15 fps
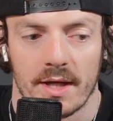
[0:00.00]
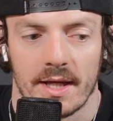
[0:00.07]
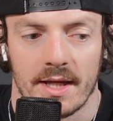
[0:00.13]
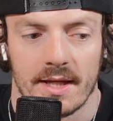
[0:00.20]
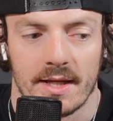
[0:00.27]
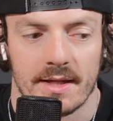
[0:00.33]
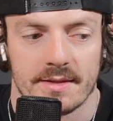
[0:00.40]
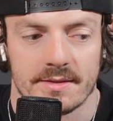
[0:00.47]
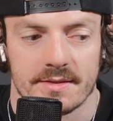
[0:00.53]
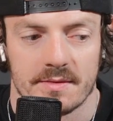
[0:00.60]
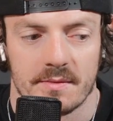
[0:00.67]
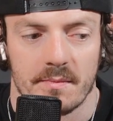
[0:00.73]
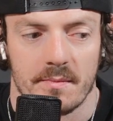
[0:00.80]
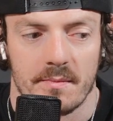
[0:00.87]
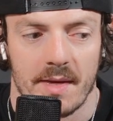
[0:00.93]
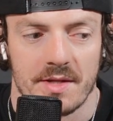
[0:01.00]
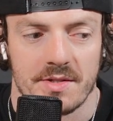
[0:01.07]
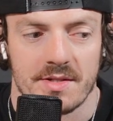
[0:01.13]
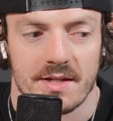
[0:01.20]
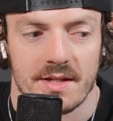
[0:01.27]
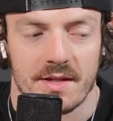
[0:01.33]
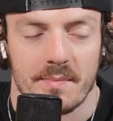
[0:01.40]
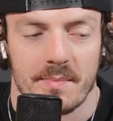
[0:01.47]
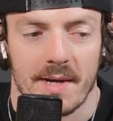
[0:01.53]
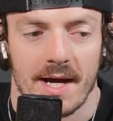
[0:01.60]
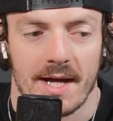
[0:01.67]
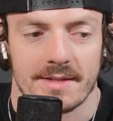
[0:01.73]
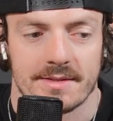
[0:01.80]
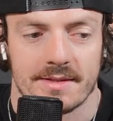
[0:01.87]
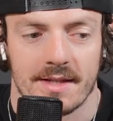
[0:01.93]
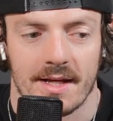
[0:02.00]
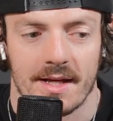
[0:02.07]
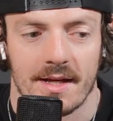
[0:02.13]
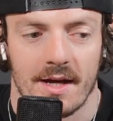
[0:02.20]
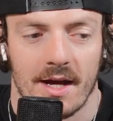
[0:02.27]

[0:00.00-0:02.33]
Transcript: He has mentioned in the past that,